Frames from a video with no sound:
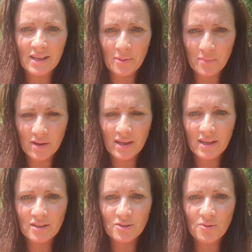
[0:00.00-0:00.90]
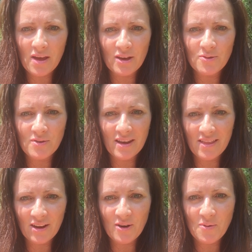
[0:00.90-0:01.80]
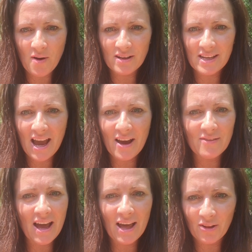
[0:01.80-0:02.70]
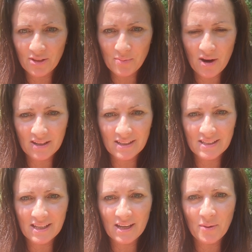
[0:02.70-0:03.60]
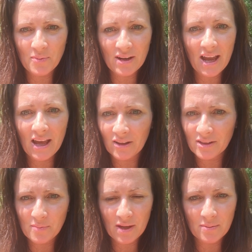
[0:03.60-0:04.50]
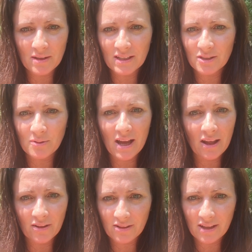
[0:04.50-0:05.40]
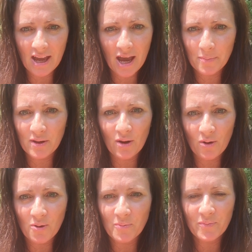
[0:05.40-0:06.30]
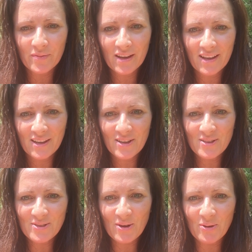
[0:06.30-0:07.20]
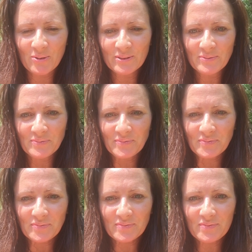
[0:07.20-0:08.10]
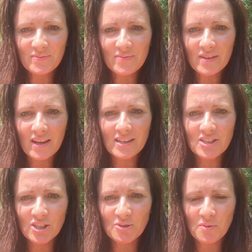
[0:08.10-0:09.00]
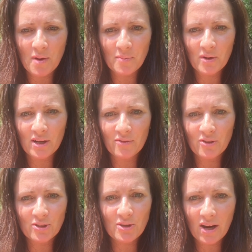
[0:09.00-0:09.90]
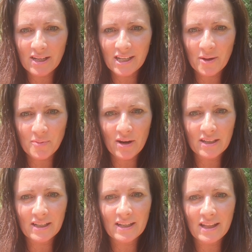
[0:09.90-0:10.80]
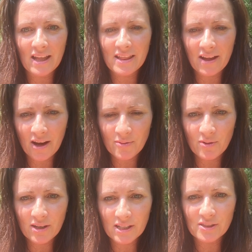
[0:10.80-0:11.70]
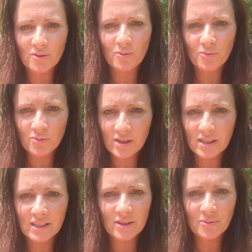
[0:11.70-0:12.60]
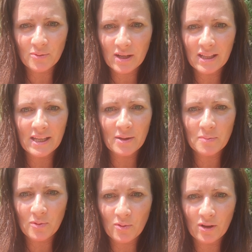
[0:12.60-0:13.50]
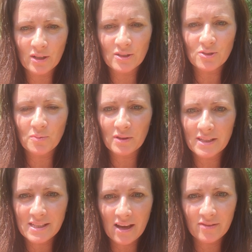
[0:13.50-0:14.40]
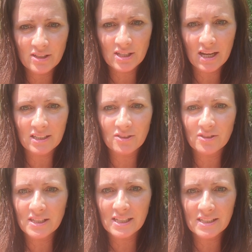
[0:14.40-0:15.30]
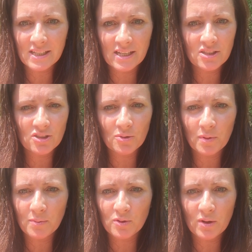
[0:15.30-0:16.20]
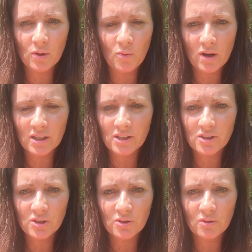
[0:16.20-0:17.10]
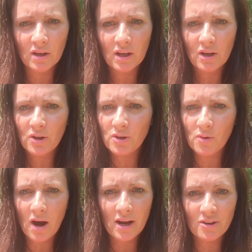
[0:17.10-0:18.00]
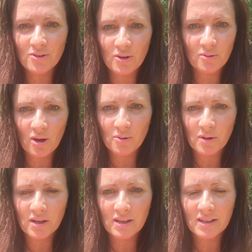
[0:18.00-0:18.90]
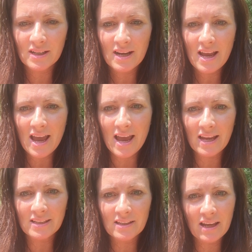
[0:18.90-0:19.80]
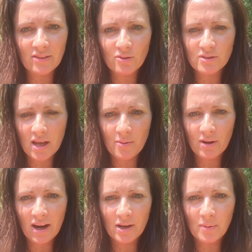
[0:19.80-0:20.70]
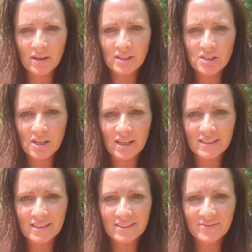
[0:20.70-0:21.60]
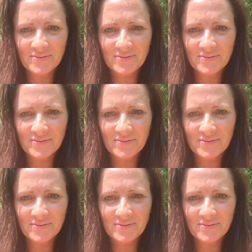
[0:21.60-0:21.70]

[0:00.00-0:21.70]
can be, so that you can then go on to have a healthy pregnancy and bring a healthy baby into a healthy, happy home. So just remember, if you're trying to get pregnant, that thyroid is really, really important. So please have it checked. Your TSH should be between a 1 and a 2, no higher, no lower, and get those thyroid antibodies checked.